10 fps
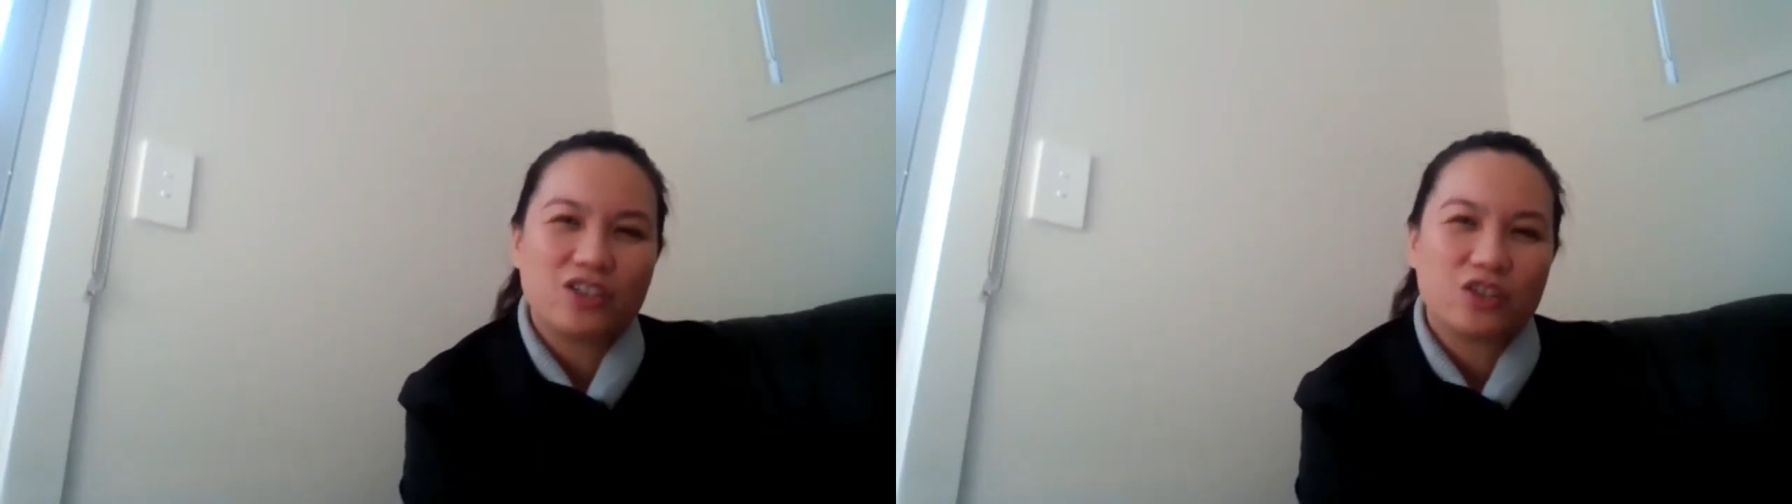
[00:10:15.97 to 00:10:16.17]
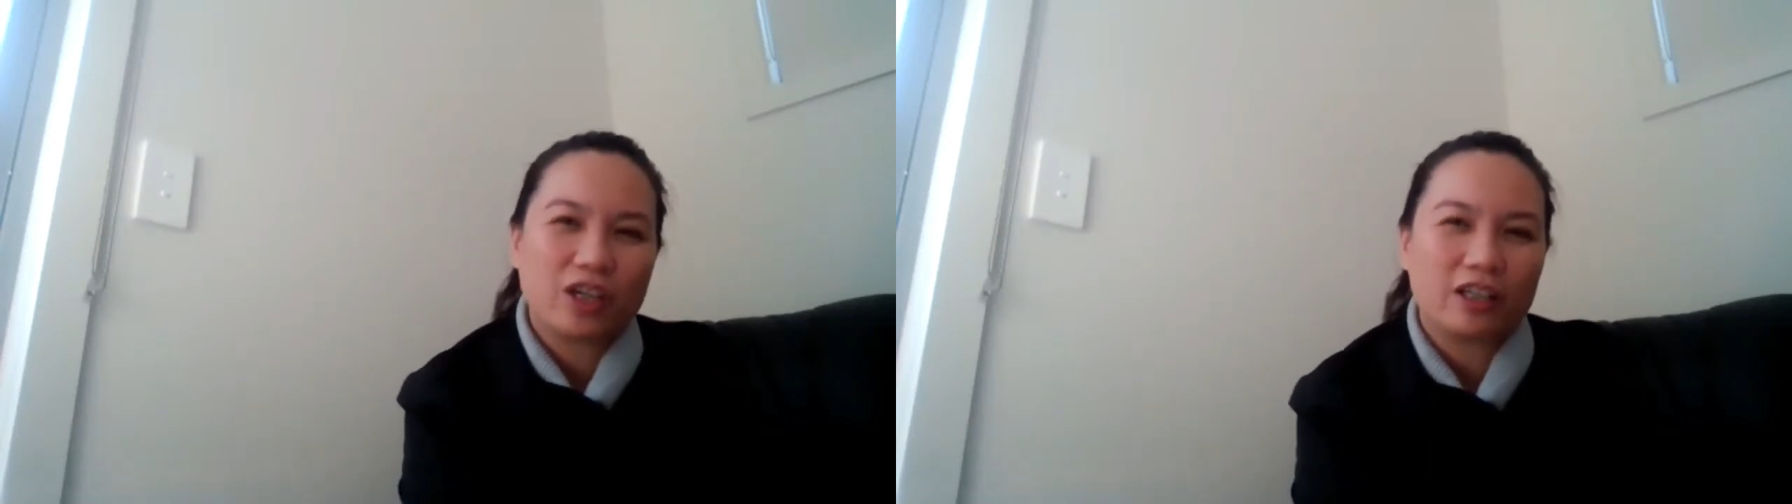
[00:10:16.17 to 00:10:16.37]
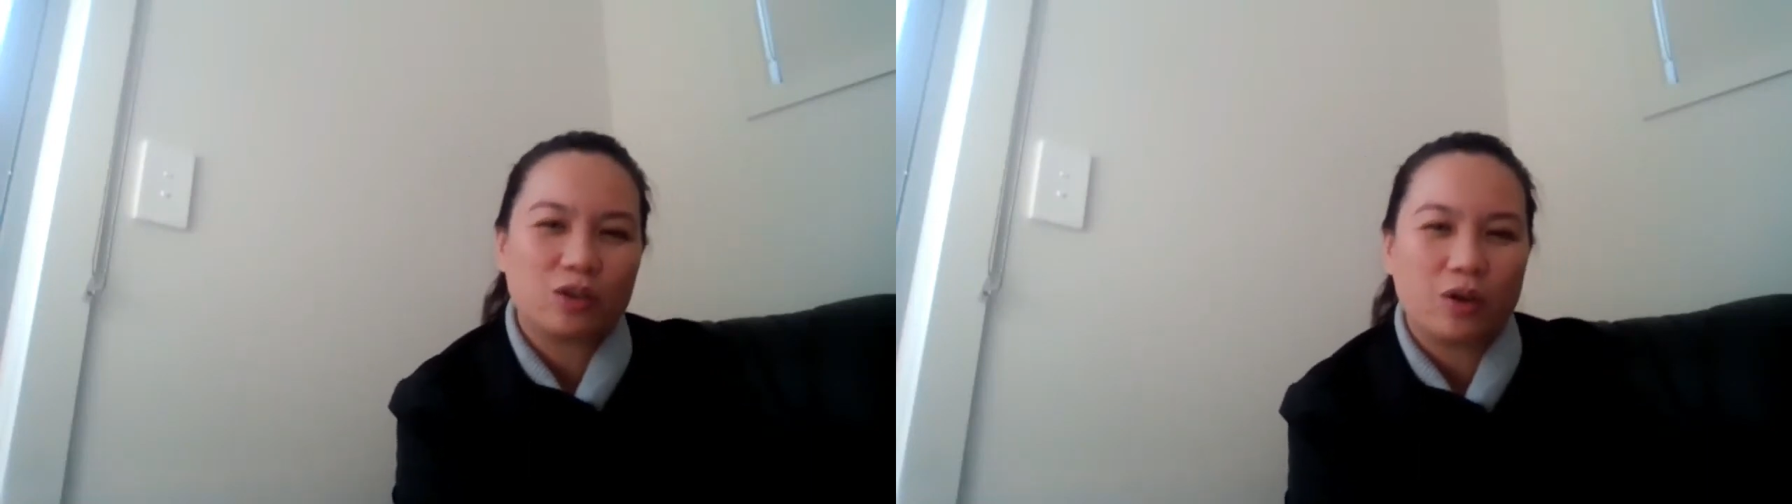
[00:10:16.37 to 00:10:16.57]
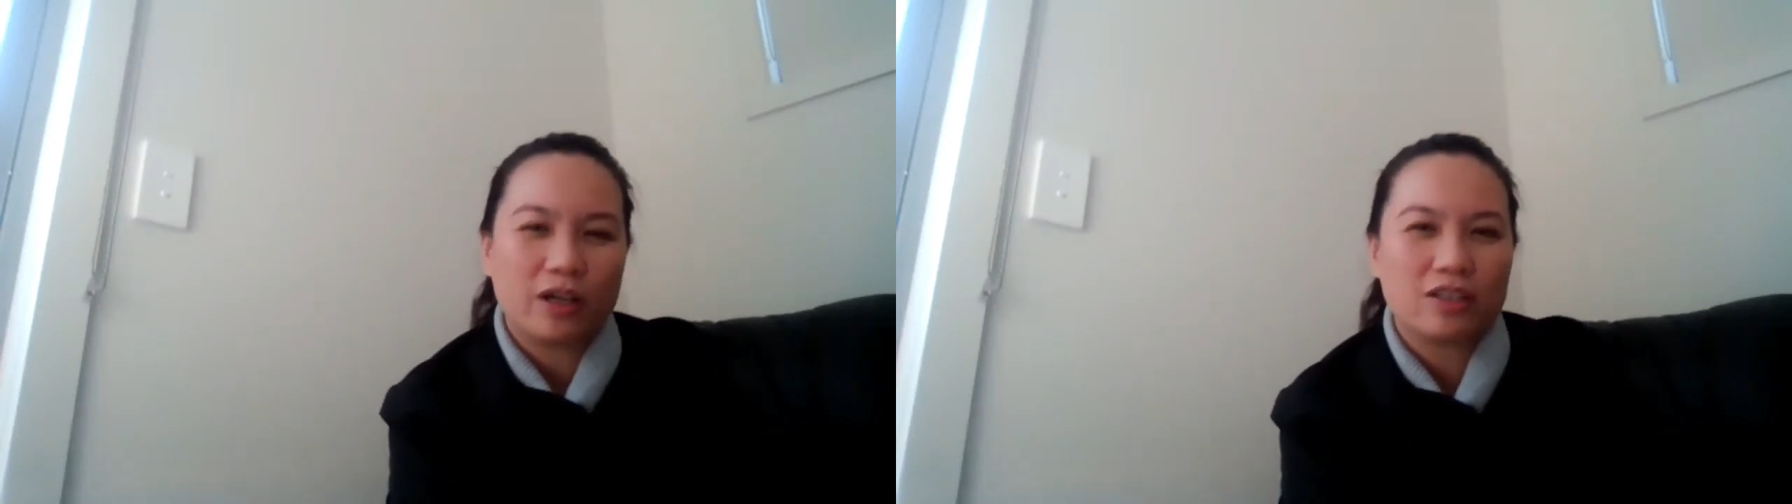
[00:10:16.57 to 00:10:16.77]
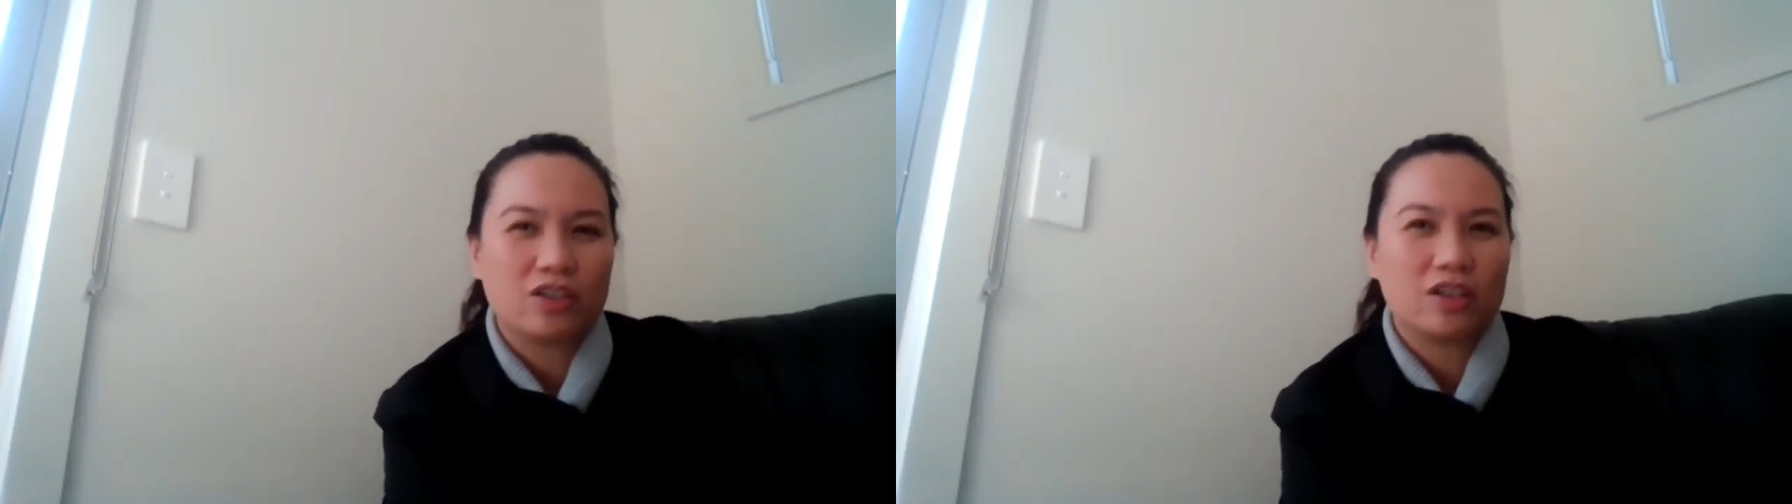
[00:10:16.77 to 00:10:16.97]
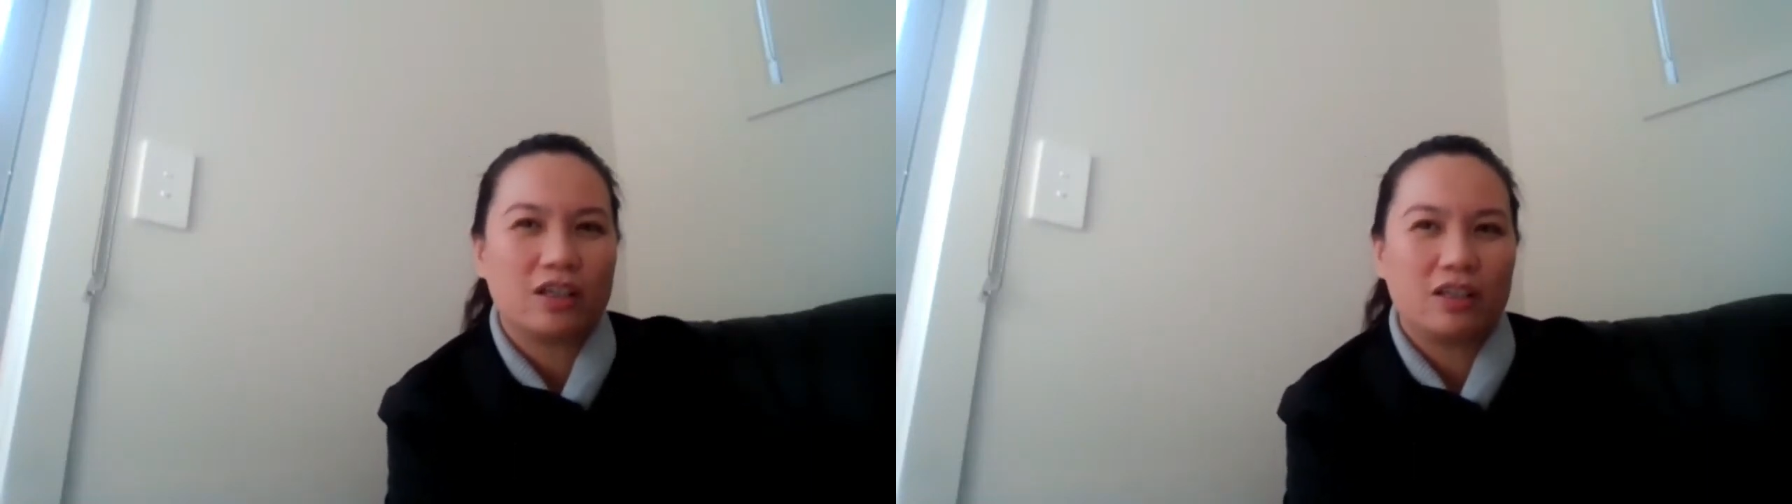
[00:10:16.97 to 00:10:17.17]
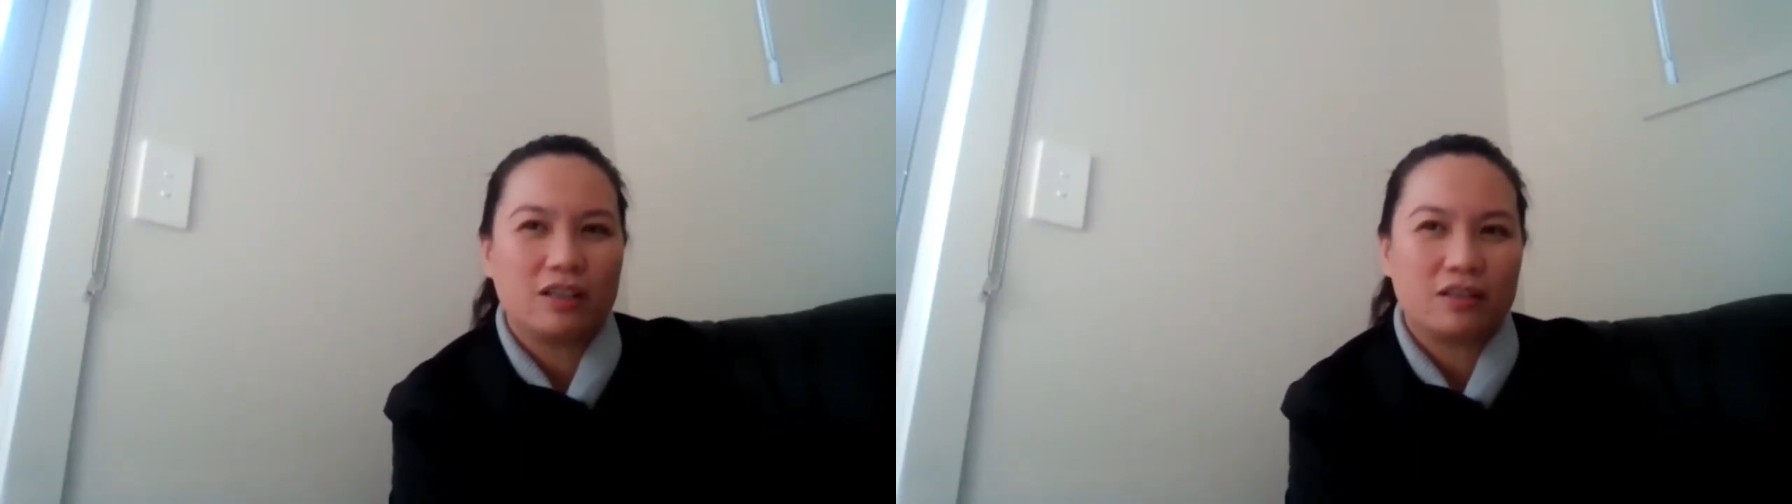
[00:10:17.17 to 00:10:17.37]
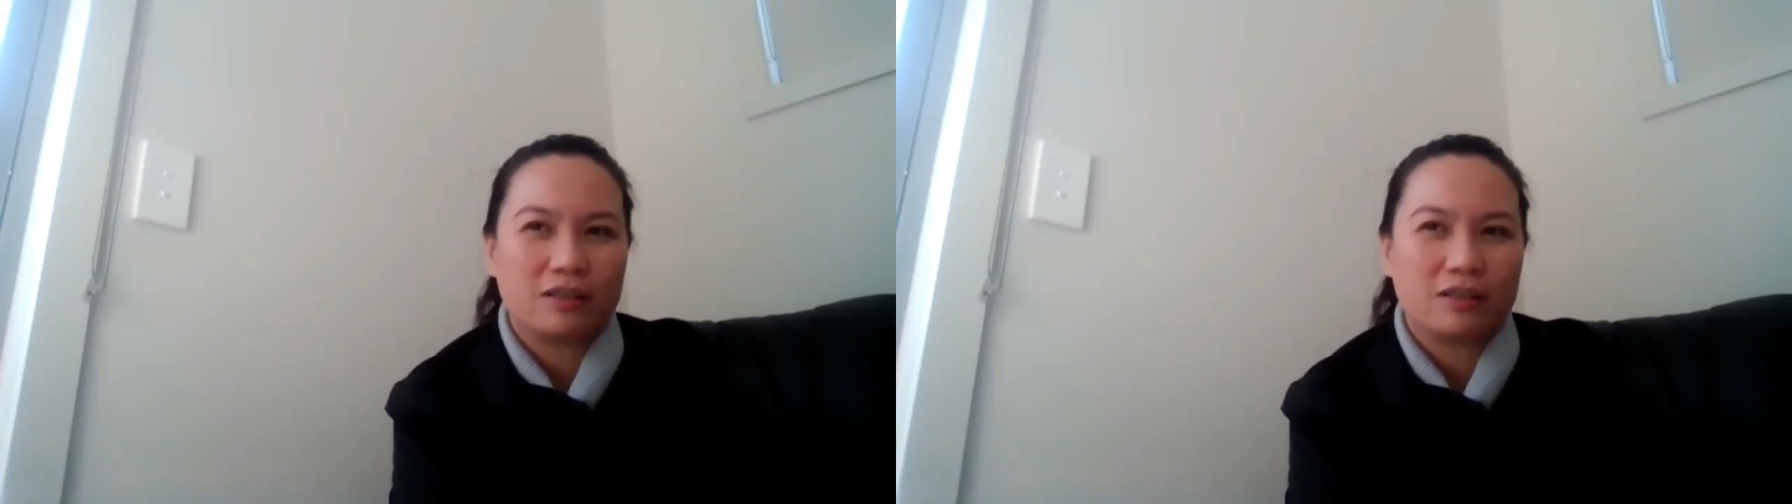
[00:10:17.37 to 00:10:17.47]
share to us, Jane,